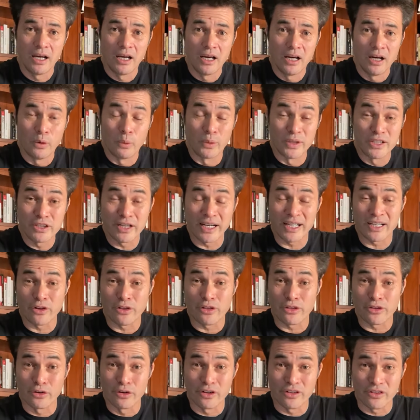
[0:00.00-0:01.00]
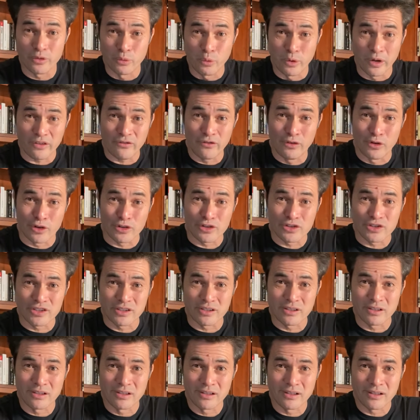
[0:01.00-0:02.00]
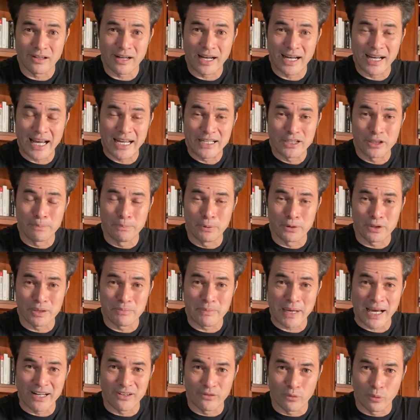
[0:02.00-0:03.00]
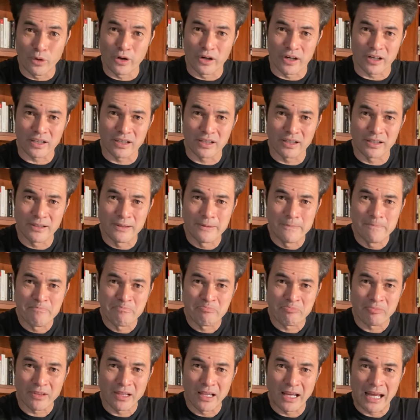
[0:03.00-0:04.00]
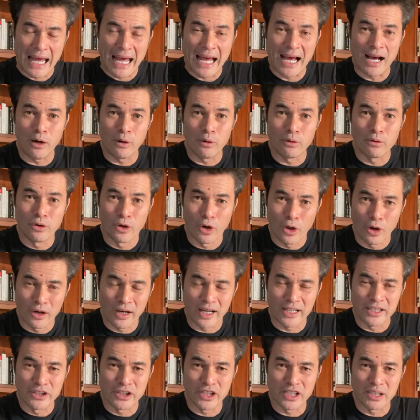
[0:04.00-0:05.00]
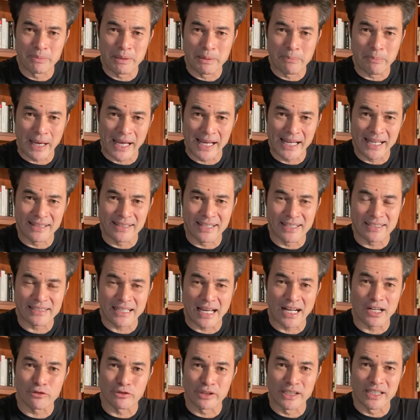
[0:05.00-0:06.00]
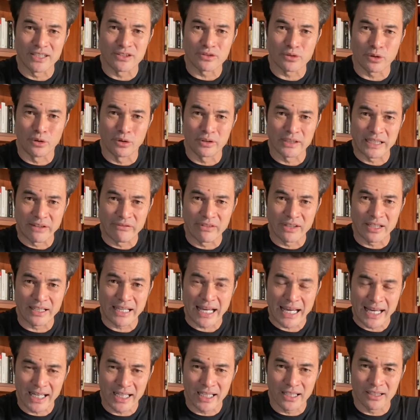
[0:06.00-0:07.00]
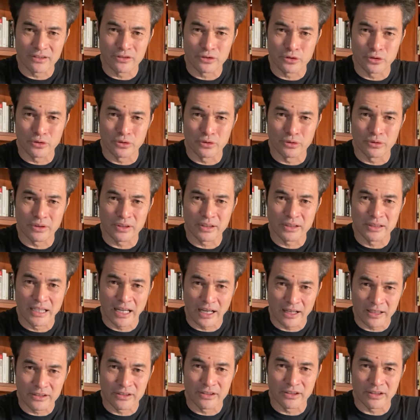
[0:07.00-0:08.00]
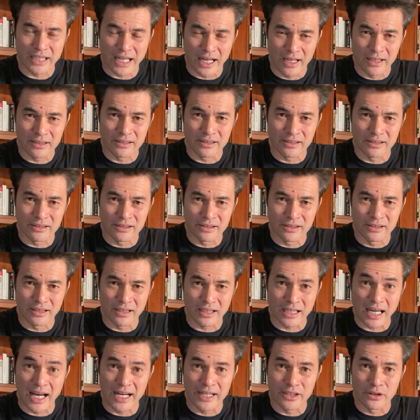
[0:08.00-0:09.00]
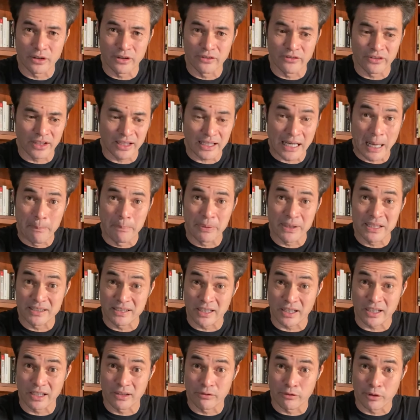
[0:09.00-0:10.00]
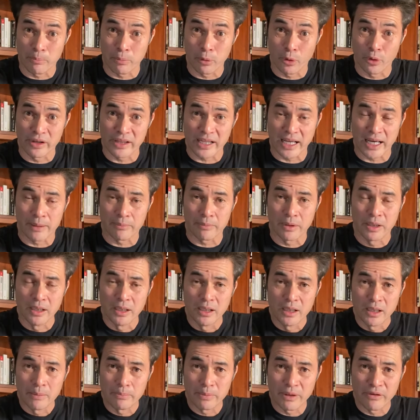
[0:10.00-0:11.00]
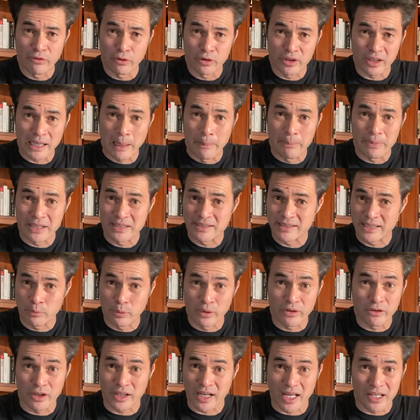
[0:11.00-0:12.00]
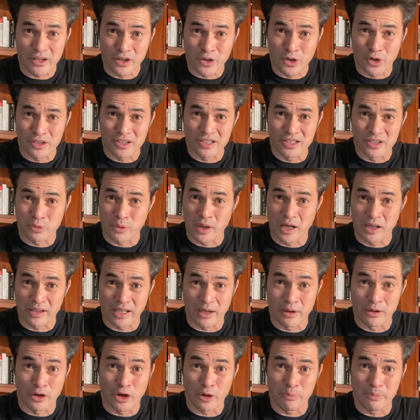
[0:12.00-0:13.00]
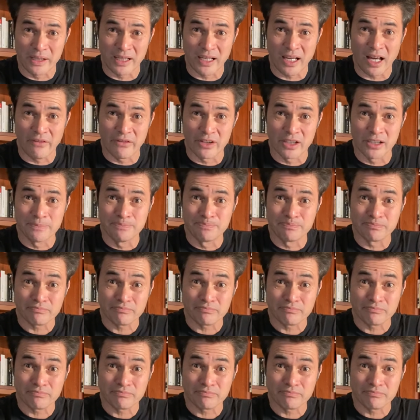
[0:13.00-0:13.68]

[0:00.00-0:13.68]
When you take a third of the workforce and you put them out of work, how long are you going to be paying their salaries or giving aid to the kind of companies that are going to employ them before the company said, we've got other costs as well that are not being covered?